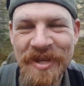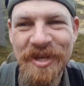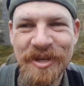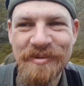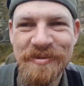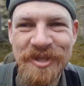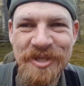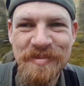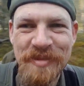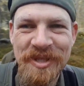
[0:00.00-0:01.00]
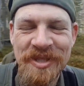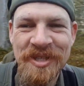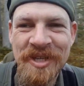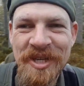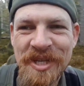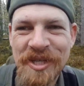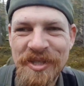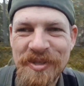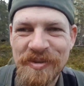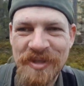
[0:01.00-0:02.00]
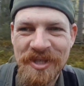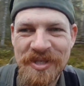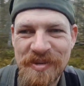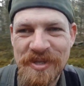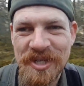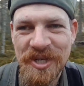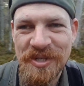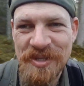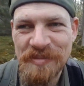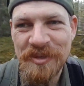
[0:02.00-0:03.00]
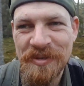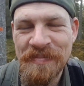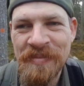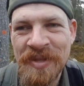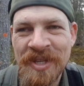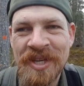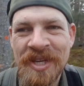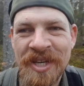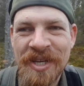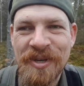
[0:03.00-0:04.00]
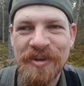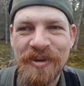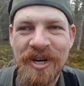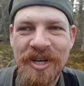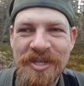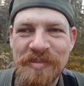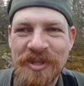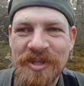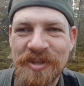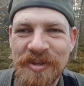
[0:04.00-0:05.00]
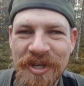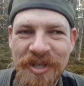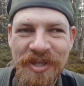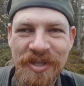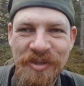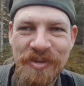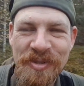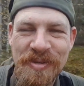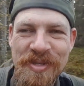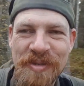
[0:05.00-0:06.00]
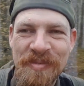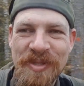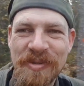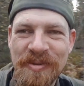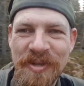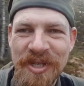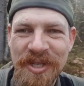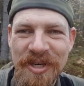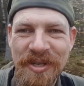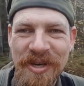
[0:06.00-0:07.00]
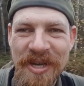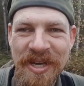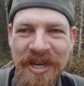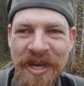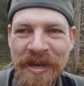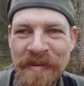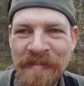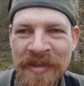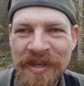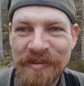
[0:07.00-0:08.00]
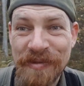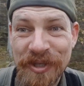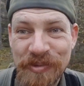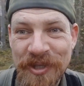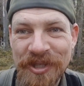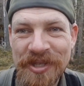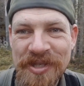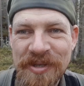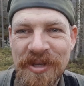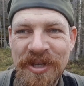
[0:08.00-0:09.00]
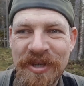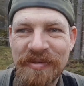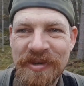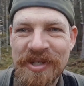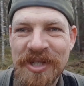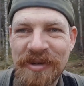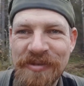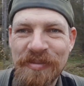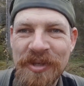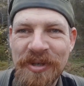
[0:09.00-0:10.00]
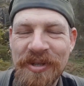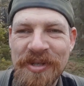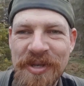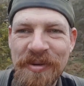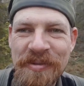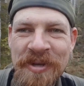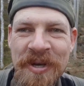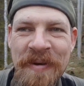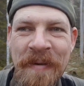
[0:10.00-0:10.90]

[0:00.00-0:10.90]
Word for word: I've just been two nights with a customer who asked me to kindly introduce him to the uh, Finnish wilderness so that he feels safe to be on his own.